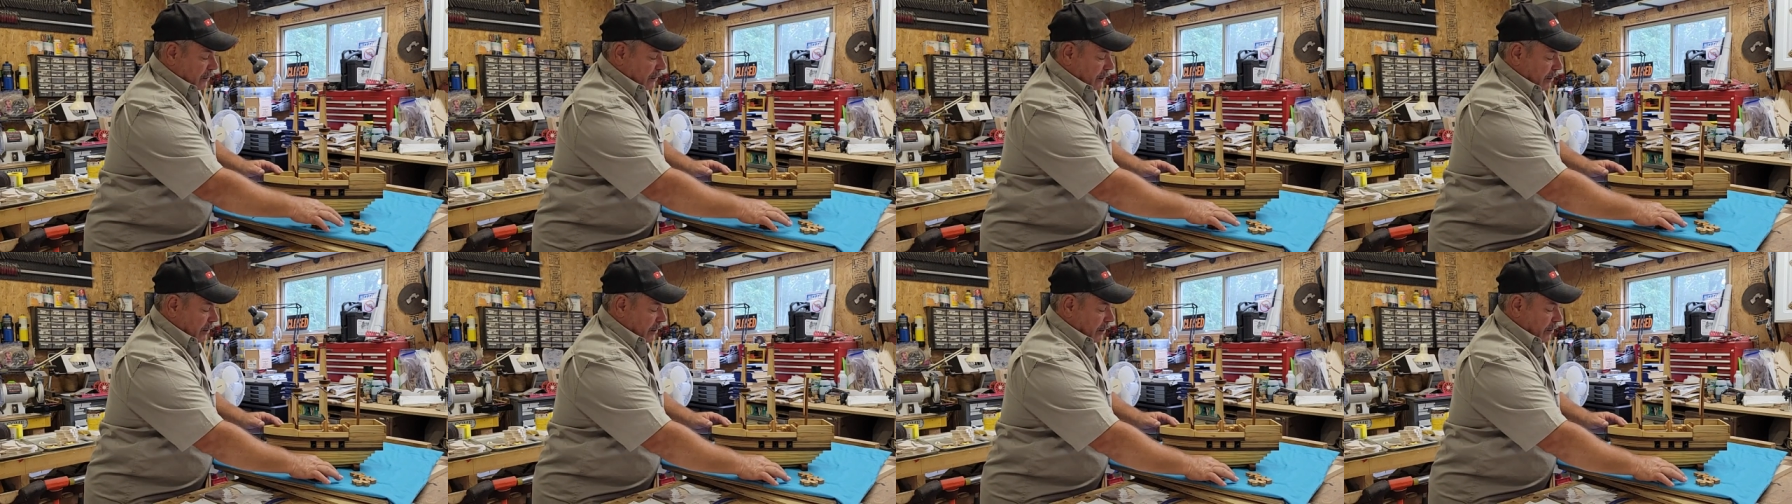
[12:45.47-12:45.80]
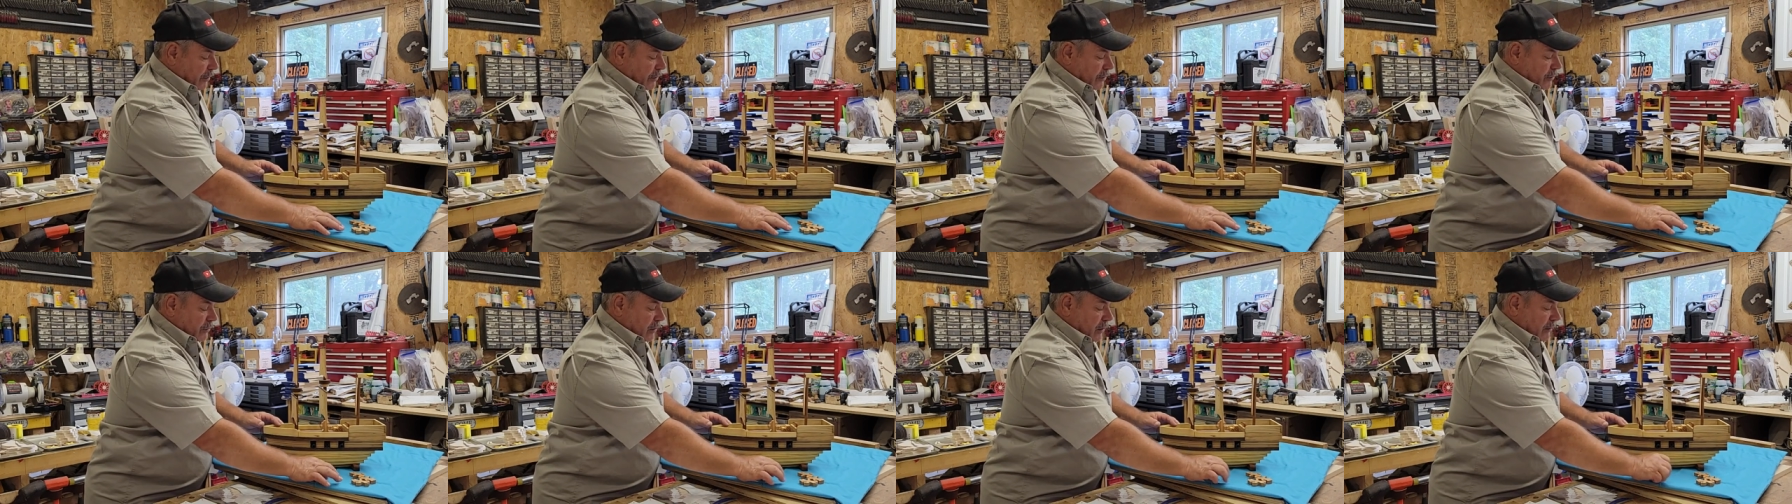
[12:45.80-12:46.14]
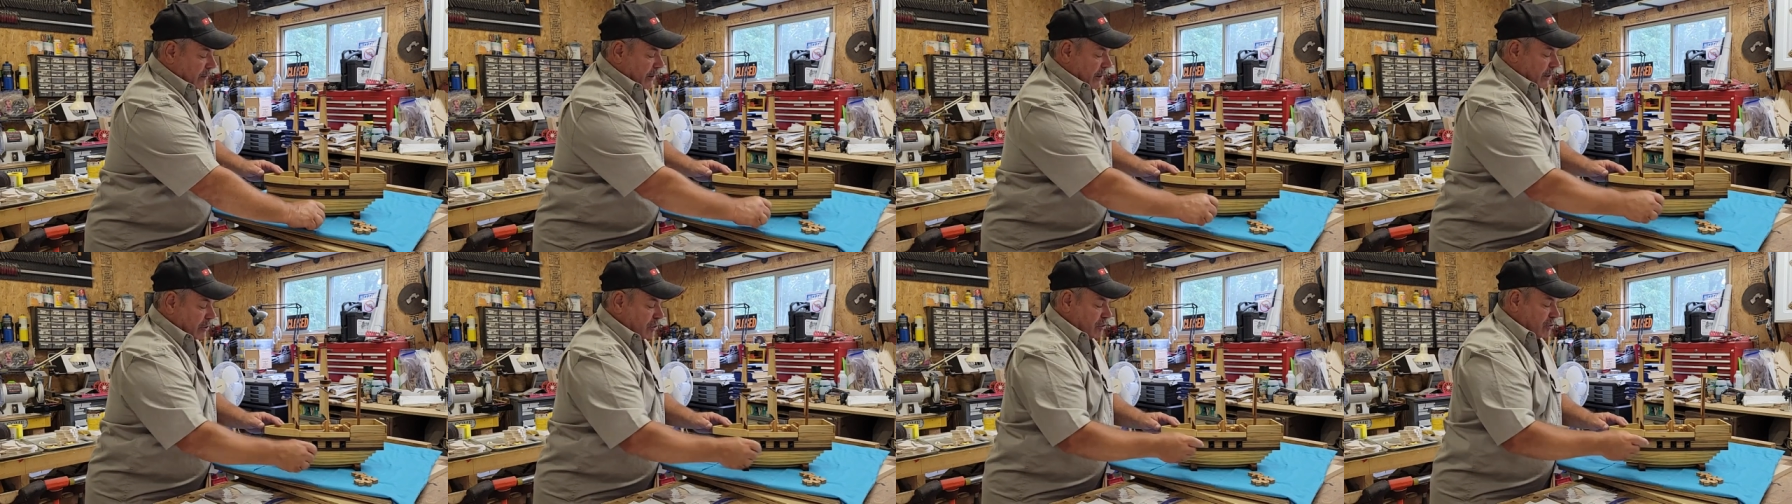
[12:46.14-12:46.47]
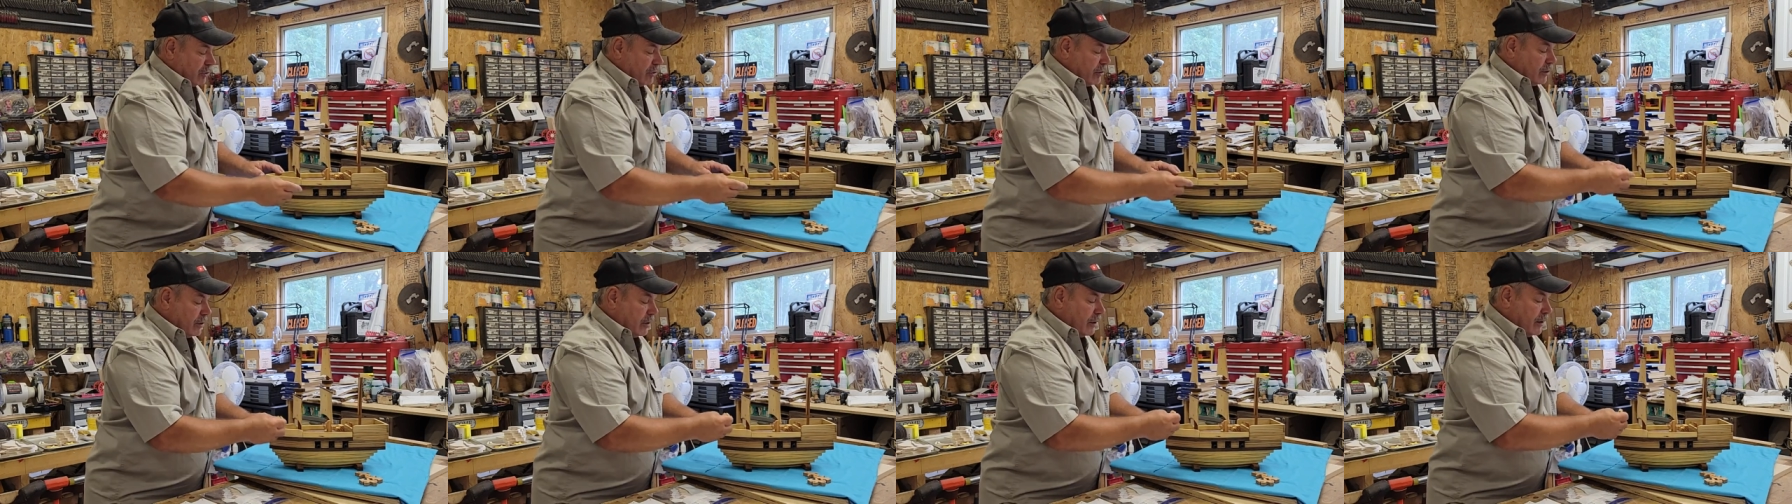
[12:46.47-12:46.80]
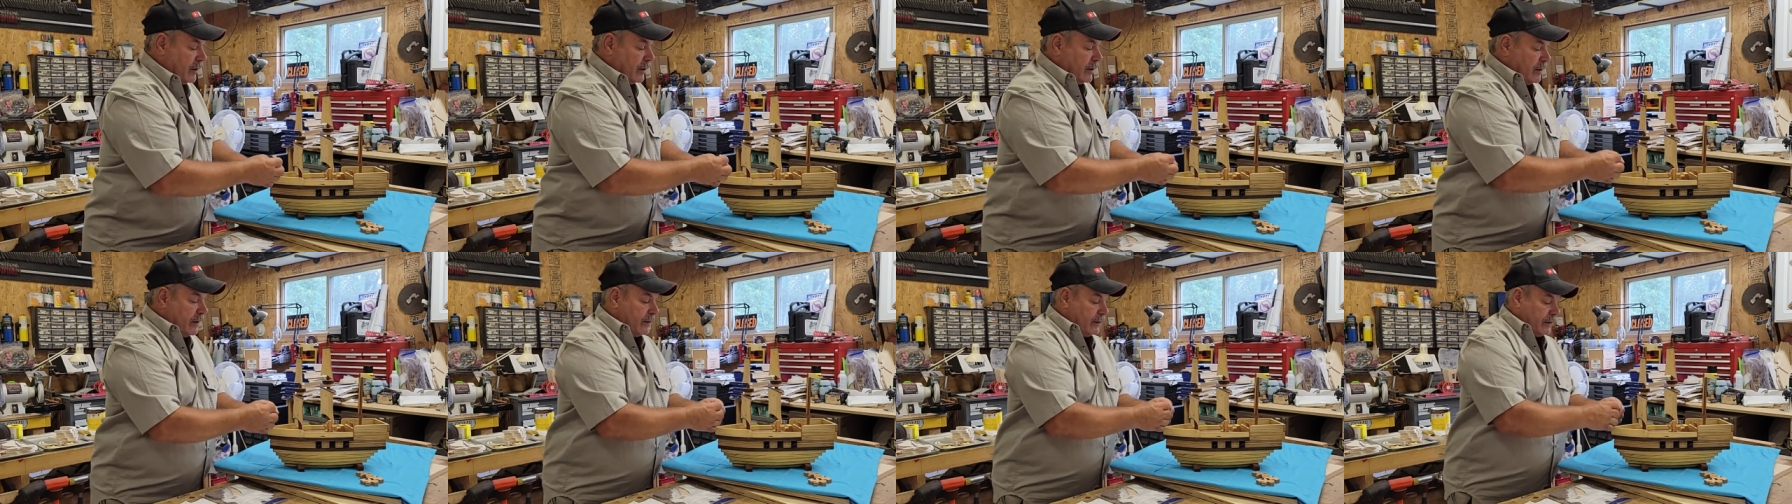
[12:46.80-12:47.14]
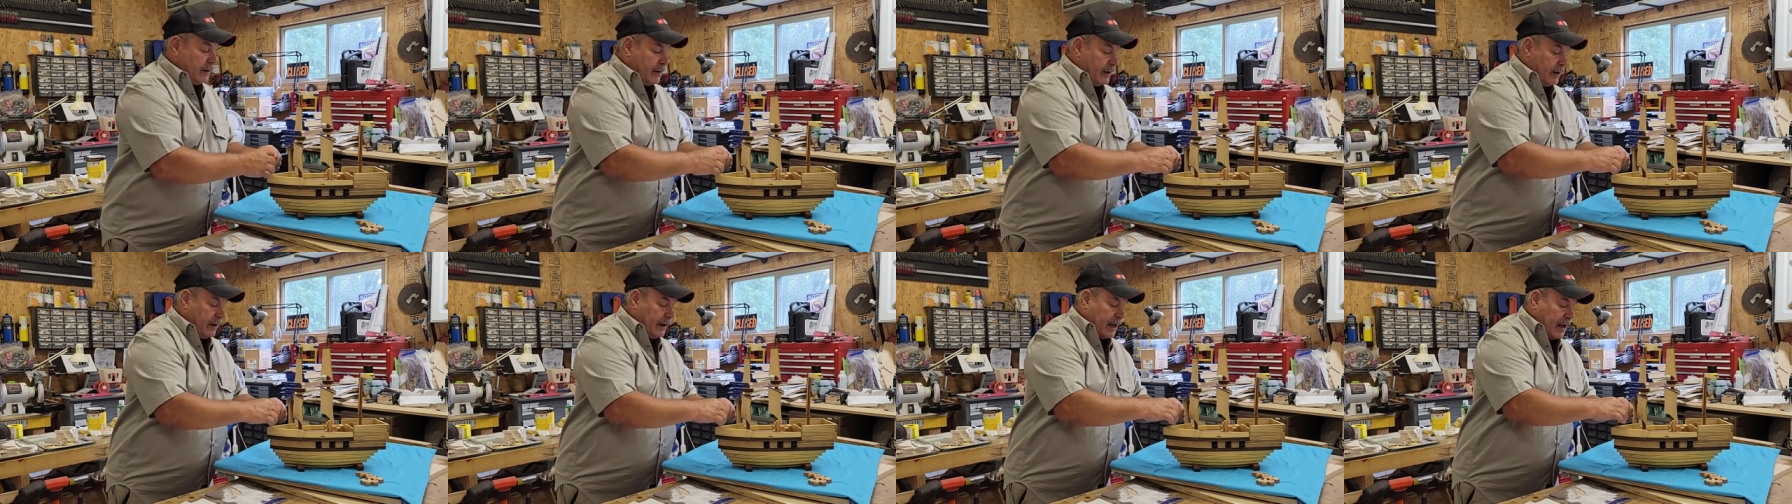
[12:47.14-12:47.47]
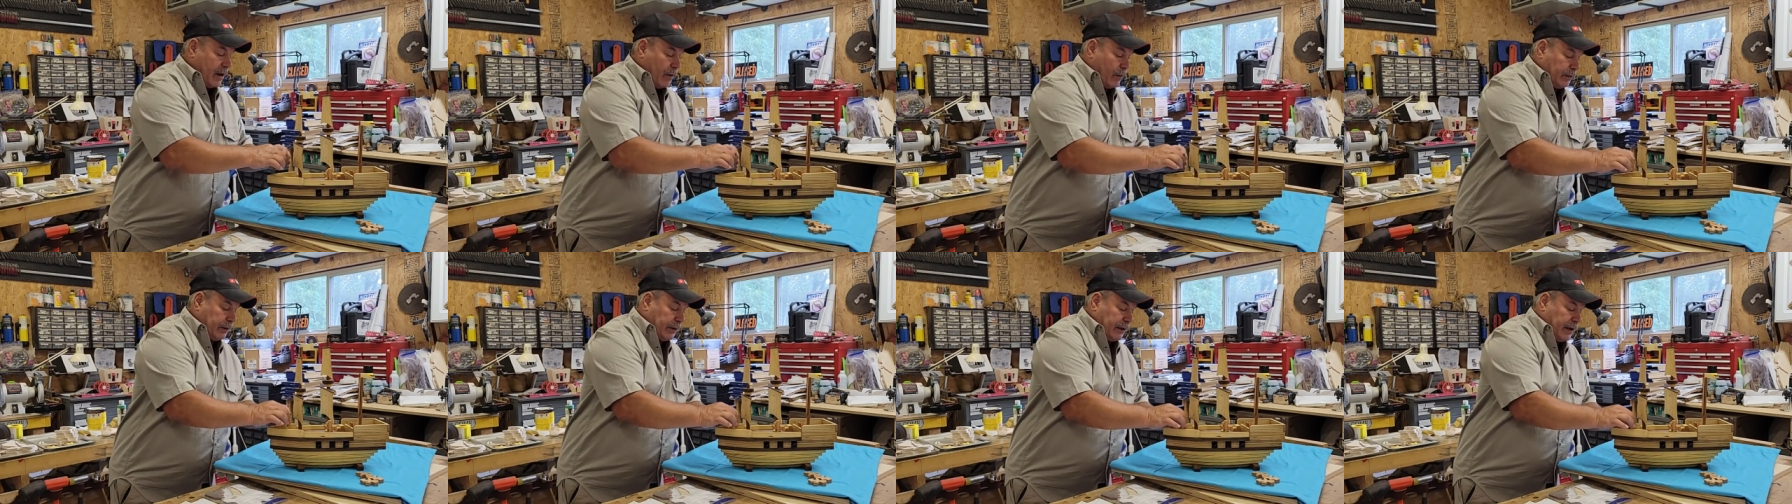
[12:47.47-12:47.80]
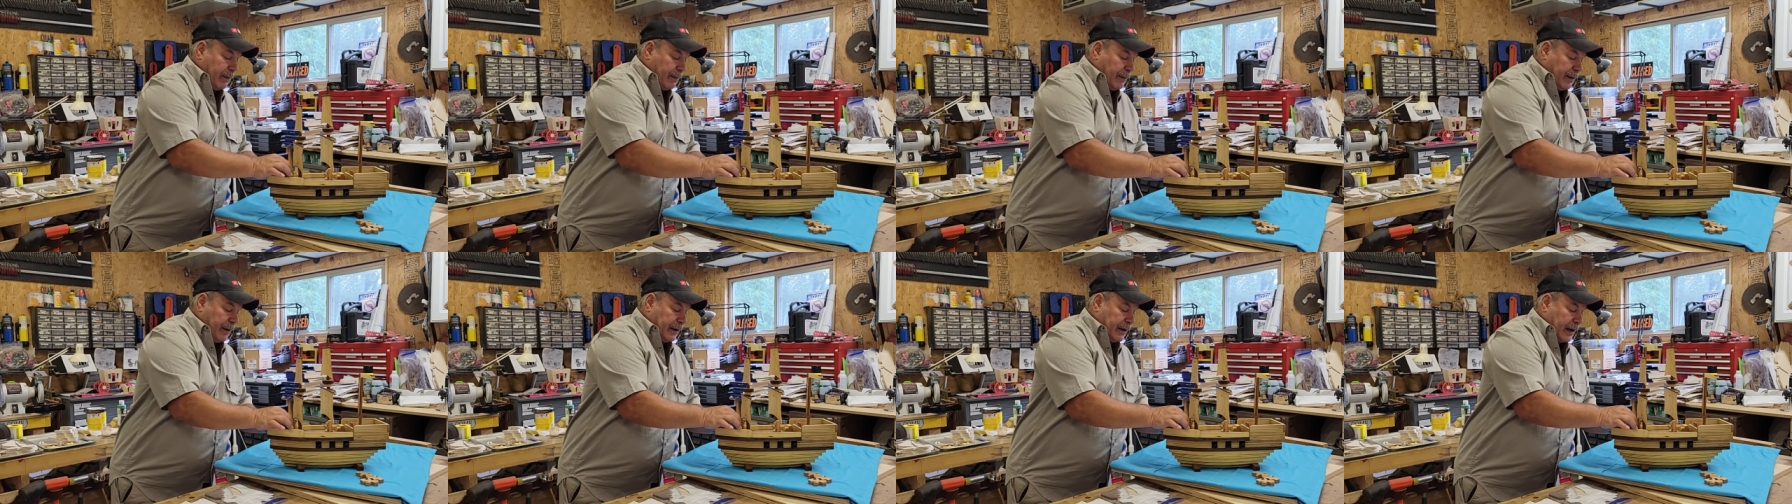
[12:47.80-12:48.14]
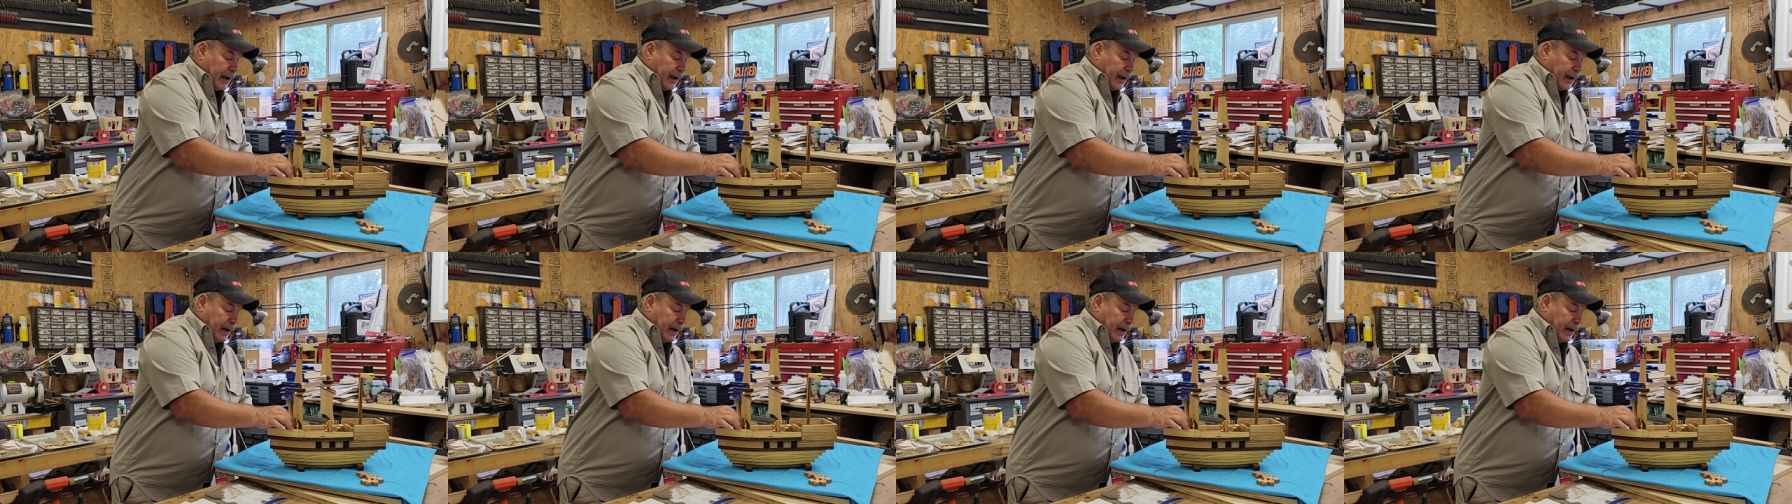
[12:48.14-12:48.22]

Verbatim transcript: You always want to make sure, and that would give me an